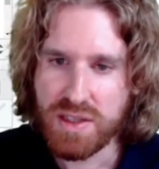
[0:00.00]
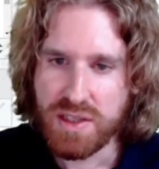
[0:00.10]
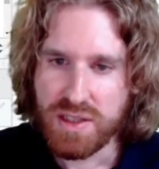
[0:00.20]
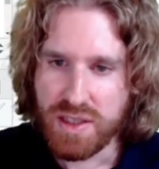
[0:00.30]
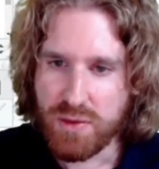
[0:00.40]

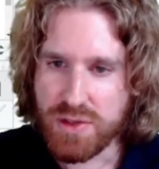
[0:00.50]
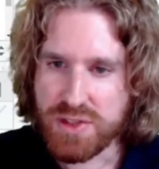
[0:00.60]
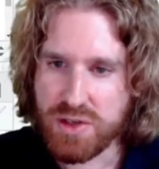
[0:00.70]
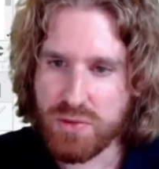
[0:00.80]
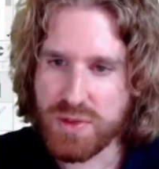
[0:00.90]
Now
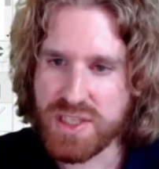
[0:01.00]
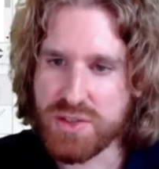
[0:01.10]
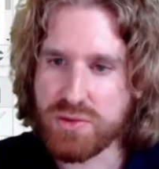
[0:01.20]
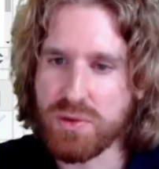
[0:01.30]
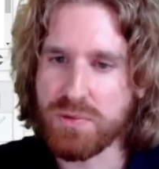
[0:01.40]
also we need to
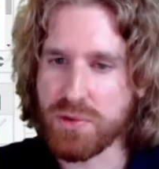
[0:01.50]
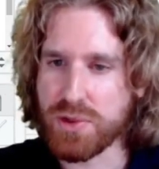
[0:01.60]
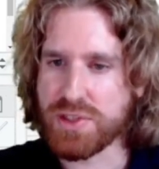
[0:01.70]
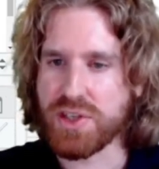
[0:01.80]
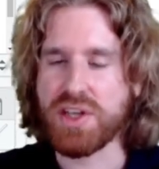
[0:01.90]

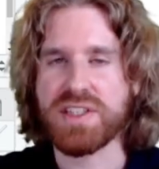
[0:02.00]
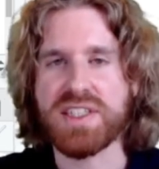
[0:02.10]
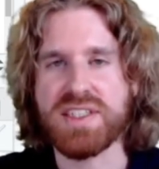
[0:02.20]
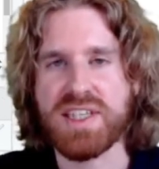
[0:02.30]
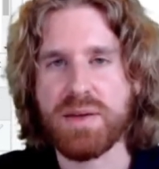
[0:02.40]
convert our
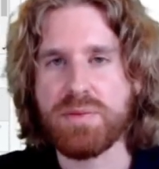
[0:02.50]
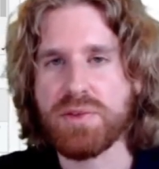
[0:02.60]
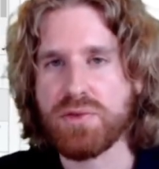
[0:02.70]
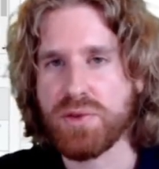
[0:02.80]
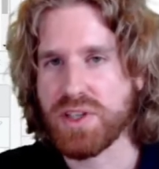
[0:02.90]
DTM
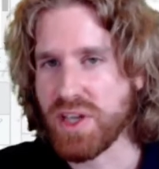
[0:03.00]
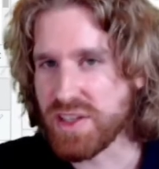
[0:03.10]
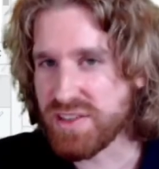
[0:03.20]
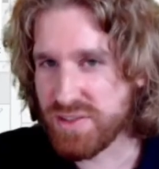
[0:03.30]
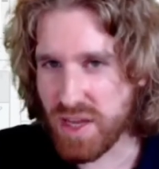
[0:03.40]
to another
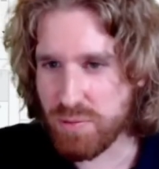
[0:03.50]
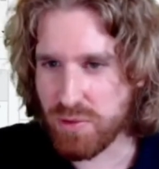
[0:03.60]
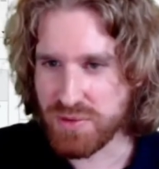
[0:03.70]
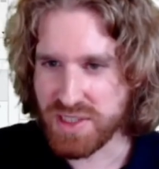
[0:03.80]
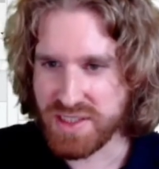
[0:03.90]
type of
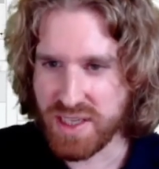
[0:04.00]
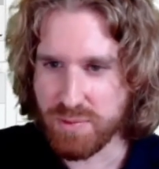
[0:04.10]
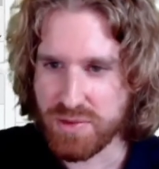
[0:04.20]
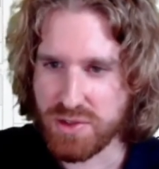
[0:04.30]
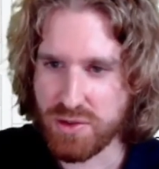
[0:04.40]
DTM.
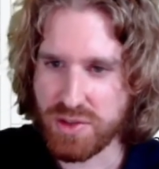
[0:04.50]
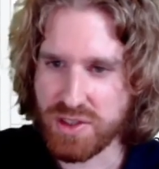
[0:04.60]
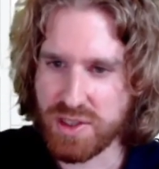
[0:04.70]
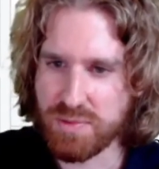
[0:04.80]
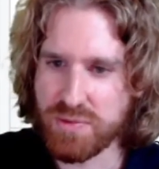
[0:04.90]
So
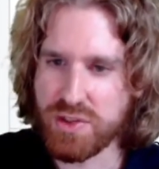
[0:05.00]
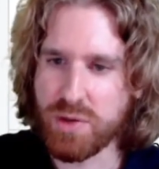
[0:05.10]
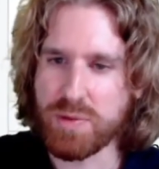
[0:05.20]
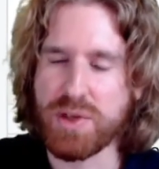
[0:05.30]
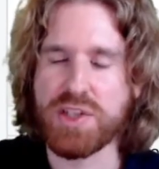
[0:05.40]
the
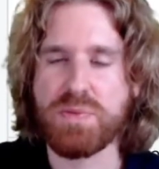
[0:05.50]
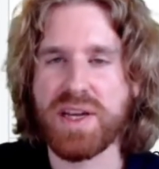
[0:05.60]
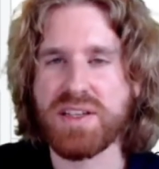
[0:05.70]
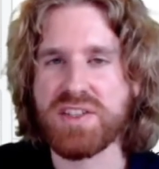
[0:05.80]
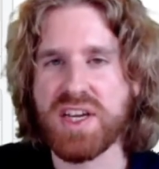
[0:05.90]
topic models
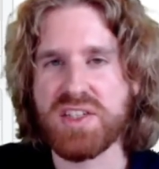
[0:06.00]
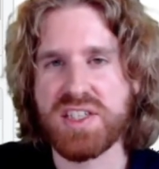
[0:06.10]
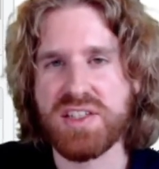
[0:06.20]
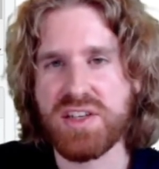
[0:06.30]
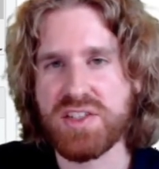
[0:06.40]
package actually
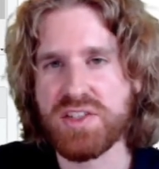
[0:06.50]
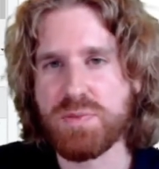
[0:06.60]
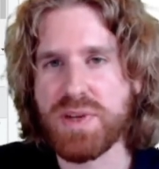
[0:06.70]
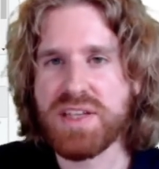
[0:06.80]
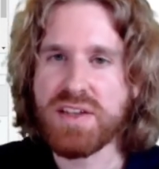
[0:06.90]
doesn't
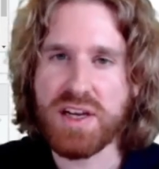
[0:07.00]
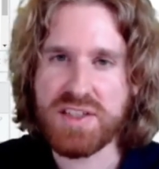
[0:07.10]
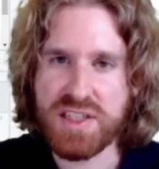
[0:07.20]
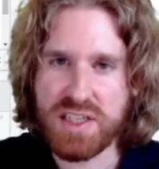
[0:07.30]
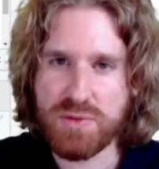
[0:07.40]
play
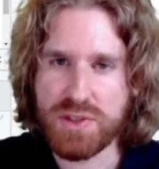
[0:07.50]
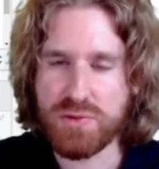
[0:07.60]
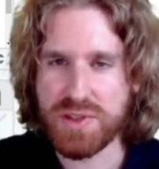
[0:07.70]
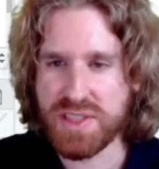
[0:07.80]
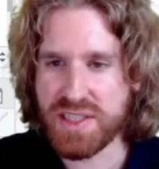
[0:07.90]
nicely with
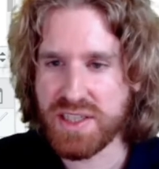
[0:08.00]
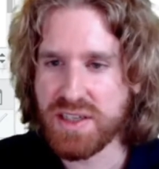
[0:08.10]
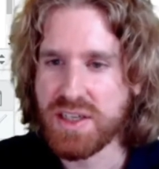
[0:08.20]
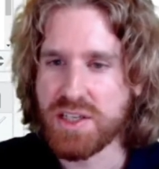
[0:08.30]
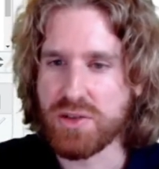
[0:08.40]
quantita.
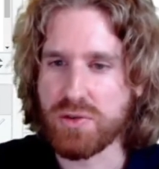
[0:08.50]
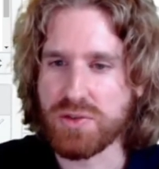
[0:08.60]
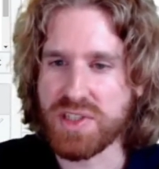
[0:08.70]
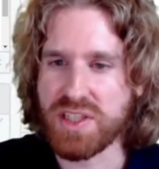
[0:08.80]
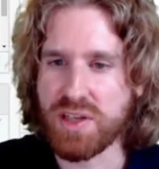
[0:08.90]
So
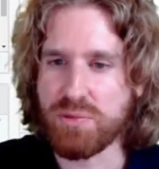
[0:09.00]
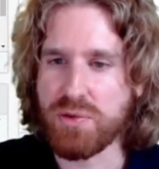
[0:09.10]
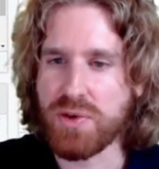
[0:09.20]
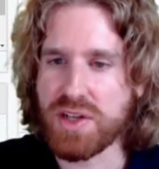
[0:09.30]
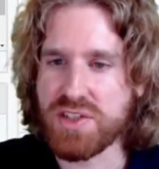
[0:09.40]
quantita
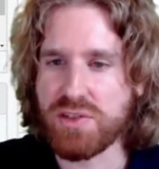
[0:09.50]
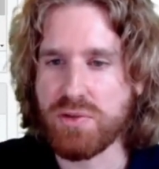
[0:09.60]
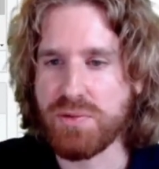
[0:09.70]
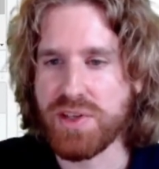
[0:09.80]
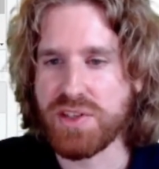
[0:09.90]
provides a
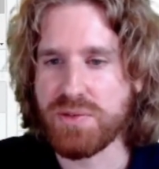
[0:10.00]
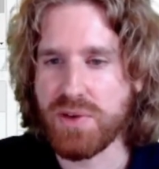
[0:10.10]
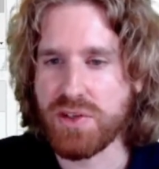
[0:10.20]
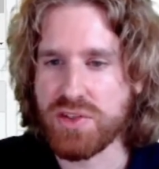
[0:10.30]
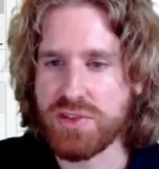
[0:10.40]
convenient
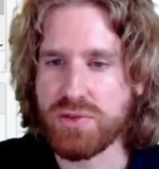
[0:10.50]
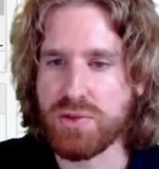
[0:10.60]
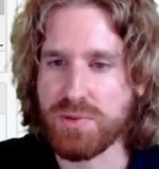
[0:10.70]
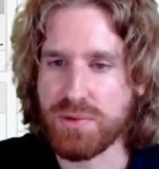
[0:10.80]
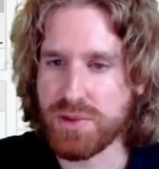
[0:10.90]
function to
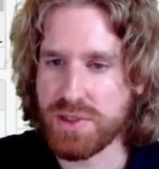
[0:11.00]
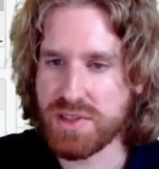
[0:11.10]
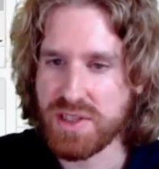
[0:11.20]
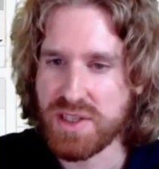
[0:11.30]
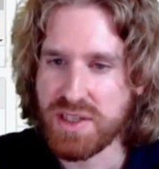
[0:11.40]
convert
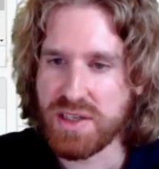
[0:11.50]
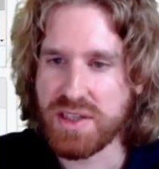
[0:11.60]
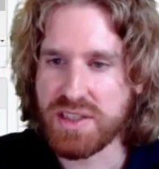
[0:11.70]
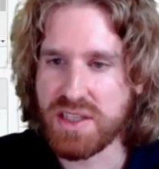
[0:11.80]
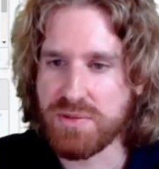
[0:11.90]
a
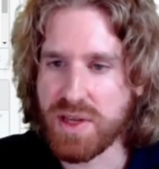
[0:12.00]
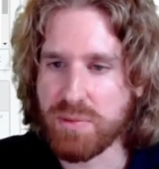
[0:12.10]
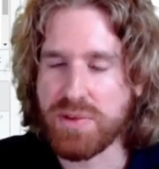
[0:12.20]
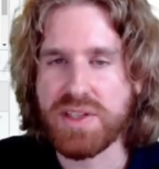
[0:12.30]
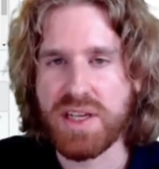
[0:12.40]

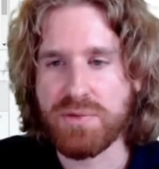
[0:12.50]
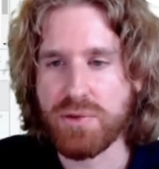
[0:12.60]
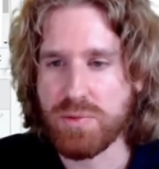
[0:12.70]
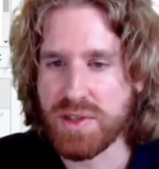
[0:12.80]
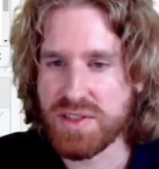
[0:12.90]
DFM in their
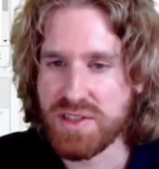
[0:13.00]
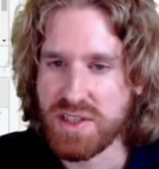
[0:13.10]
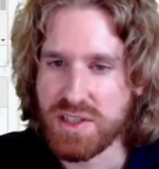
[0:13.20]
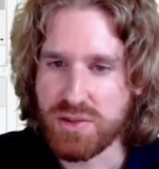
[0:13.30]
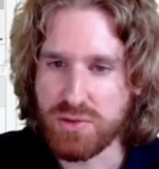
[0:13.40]
format
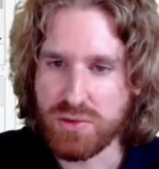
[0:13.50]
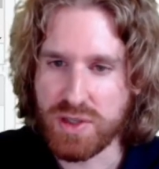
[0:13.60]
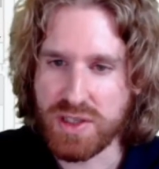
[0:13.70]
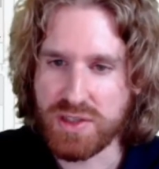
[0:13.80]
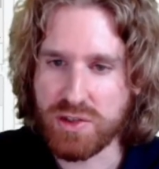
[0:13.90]
to
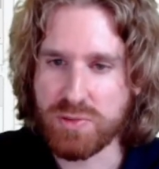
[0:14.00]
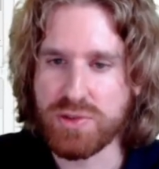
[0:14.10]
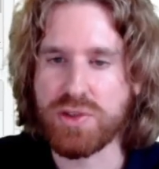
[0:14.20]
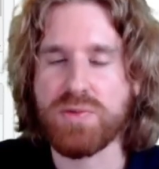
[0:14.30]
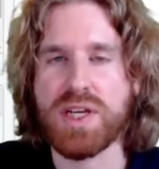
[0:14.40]
a document
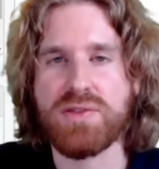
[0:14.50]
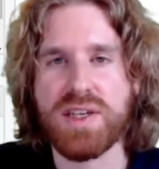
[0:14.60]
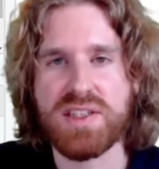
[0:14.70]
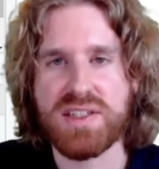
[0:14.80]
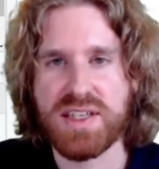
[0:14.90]
term
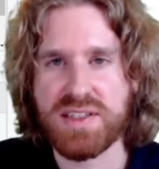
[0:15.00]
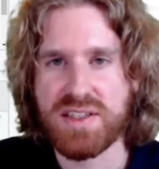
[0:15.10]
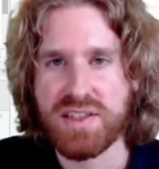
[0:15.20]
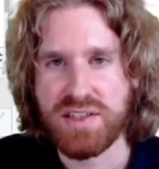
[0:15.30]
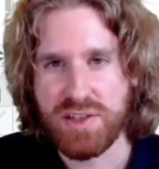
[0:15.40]
matrix that
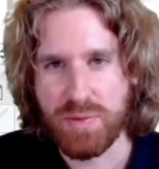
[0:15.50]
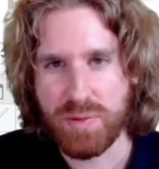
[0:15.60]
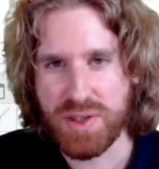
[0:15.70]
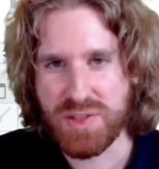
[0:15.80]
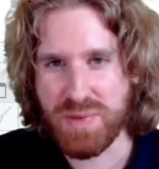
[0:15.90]
the topic
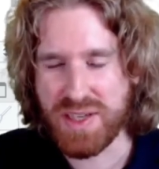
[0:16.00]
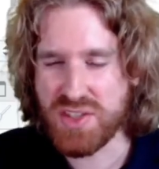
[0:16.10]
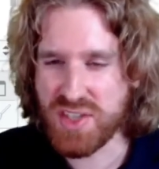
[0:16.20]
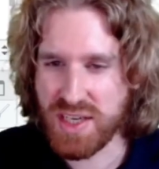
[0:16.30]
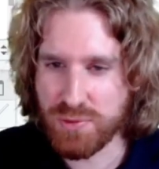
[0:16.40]
models
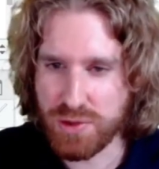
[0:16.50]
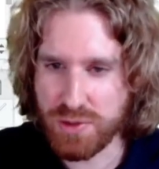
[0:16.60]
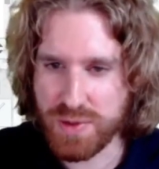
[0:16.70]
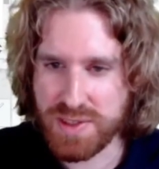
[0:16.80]
package can work with.